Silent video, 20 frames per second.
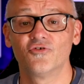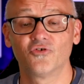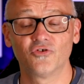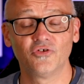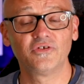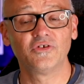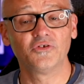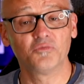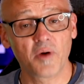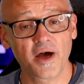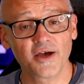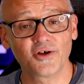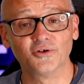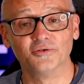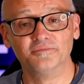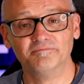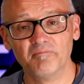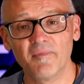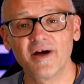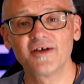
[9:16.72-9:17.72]
this is
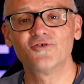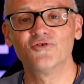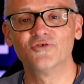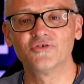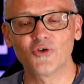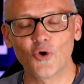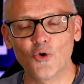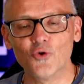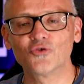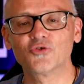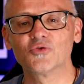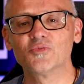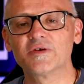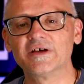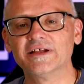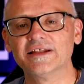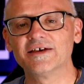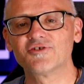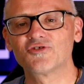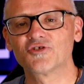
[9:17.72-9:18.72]
Michael, Michael's awesome
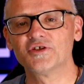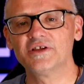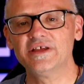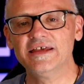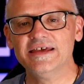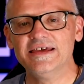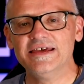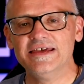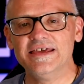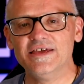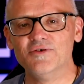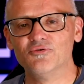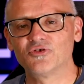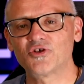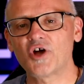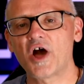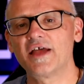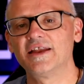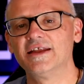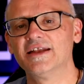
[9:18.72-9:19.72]
collection. He was
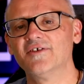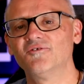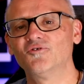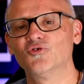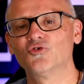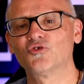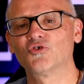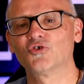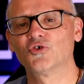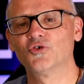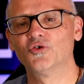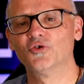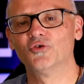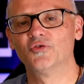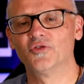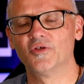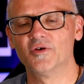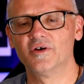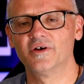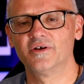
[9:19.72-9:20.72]
kind enough
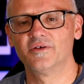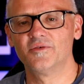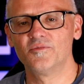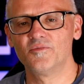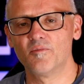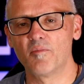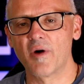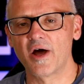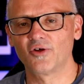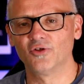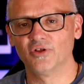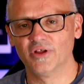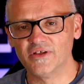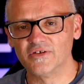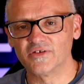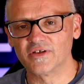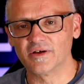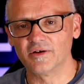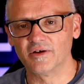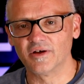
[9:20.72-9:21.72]
also,
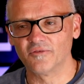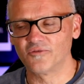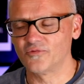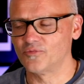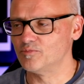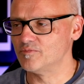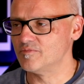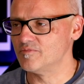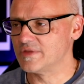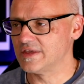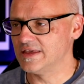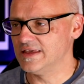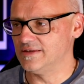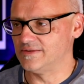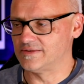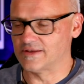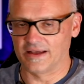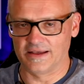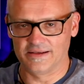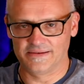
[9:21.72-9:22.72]
his
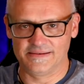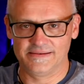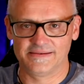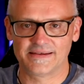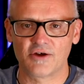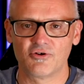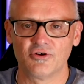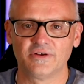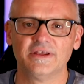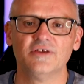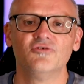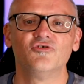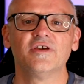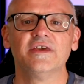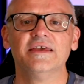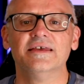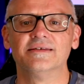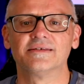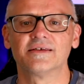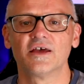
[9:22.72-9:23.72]
heritage
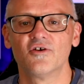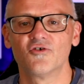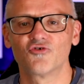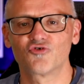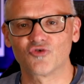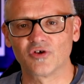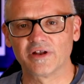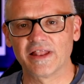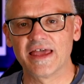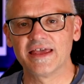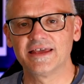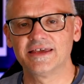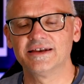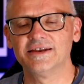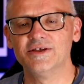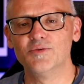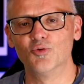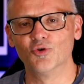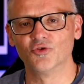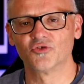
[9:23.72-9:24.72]
is Sri Lankan.
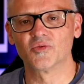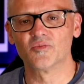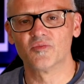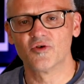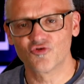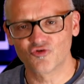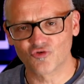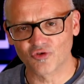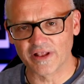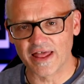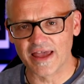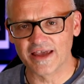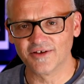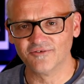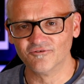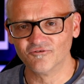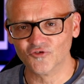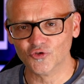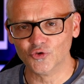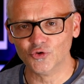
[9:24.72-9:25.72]
He bought some Sri
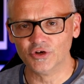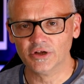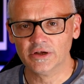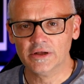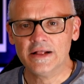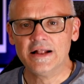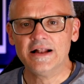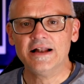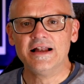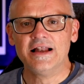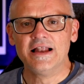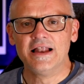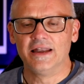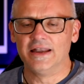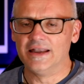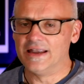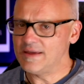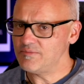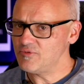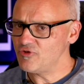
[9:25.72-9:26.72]
Lankan food.
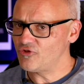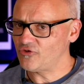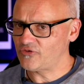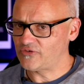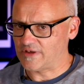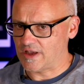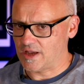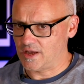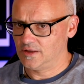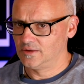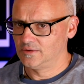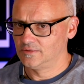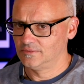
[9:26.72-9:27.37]
Let me just say